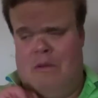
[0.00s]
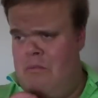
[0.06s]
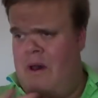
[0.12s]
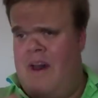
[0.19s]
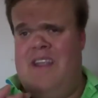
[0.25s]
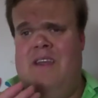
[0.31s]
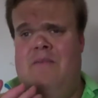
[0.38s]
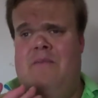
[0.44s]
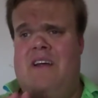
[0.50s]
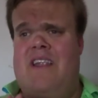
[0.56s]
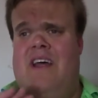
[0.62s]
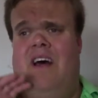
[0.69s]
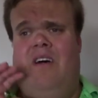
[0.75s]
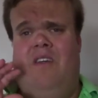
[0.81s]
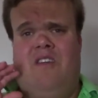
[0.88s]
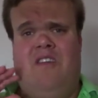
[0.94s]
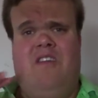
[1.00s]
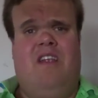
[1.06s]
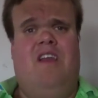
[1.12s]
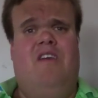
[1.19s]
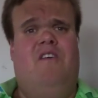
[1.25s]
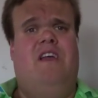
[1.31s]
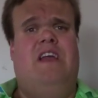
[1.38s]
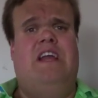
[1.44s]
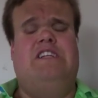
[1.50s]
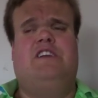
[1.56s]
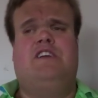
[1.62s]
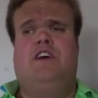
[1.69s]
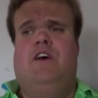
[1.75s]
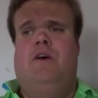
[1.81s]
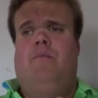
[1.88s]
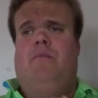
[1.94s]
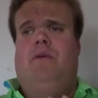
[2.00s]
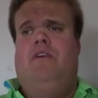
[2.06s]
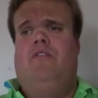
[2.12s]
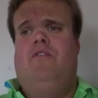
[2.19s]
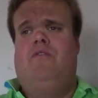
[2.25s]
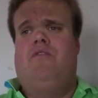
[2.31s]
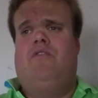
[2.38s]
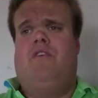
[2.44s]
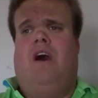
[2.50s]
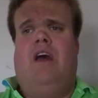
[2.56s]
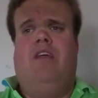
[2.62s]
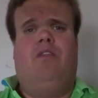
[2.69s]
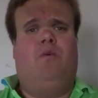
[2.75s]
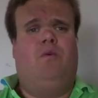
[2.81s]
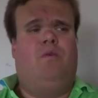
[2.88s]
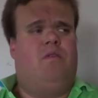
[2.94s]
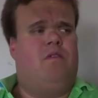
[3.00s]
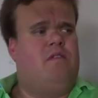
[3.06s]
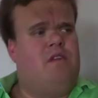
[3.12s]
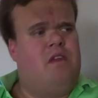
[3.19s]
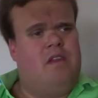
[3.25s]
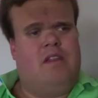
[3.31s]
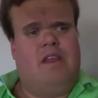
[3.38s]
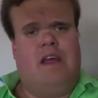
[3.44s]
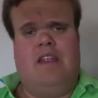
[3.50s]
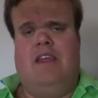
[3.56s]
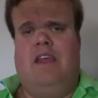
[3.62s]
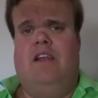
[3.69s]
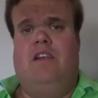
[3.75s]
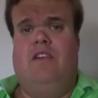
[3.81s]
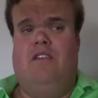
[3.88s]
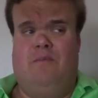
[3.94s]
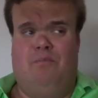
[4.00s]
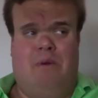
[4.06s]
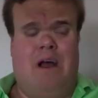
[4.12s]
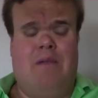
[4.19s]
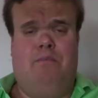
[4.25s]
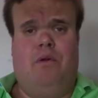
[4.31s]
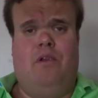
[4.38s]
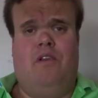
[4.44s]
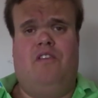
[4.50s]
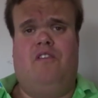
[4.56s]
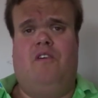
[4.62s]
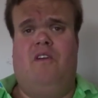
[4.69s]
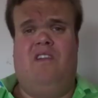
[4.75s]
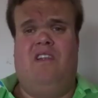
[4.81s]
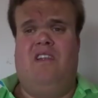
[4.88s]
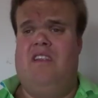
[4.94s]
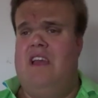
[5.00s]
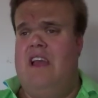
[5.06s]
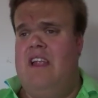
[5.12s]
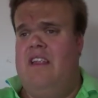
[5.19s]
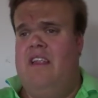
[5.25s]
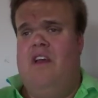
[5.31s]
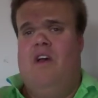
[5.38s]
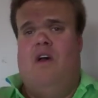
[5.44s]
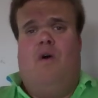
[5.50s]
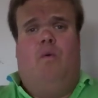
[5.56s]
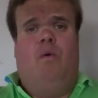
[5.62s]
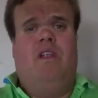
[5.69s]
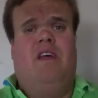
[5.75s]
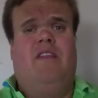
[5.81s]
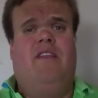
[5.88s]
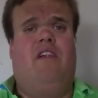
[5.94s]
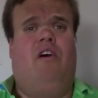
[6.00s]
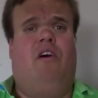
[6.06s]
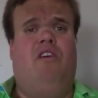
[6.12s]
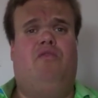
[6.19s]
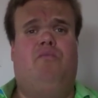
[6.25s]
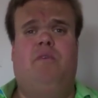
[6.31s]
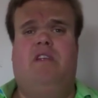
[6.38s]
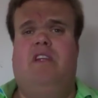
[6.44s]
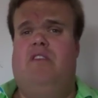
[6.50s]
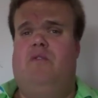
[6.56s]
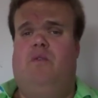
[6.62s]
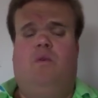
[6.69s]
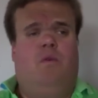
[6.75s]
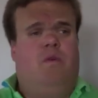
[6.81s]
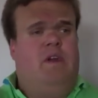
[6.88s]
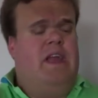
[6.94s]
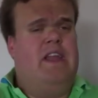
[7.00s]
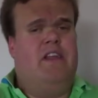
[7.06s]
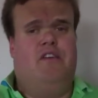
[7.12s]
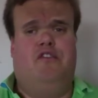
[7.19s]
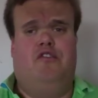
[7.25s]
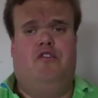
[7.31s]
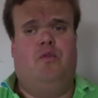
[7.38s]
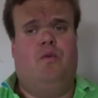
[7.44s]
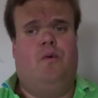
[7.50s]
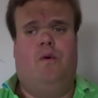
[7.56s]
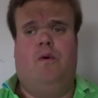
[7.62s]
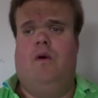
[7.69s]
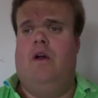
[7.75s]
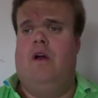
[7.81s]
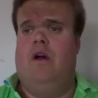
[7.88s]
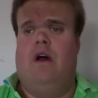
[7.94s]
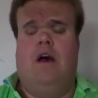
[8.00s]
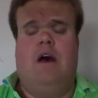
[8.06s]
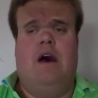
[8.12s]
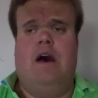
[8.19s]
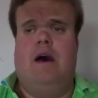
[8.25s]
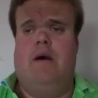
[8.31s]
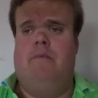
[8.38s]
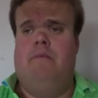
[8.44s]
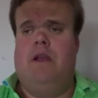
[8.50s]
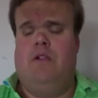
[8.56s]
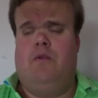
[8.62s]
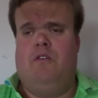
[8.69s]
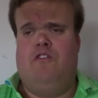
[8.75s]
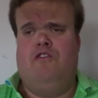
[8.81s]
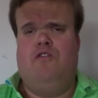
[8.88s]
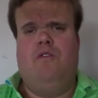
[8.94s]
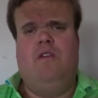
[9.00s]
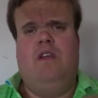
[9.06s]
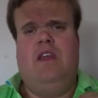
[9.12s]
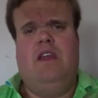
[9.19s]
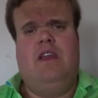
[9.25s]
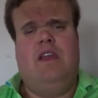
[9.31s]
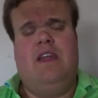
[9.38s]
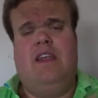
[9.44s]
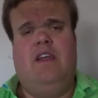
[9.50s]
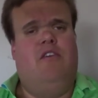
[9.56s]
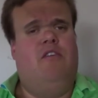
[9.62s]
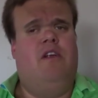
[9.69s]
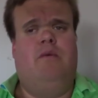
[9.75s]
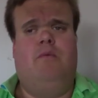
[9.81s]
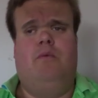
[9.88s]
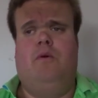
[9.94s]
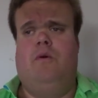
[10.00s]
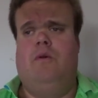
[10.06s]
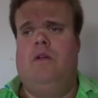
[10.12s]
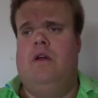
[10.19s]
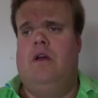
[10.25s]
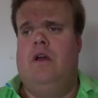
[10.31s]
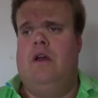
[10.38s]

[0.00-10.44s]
biting my nails, sitting on edge, because I thought that England might pull a Scotland and win in the last minute or get a draw. It was truly an incredible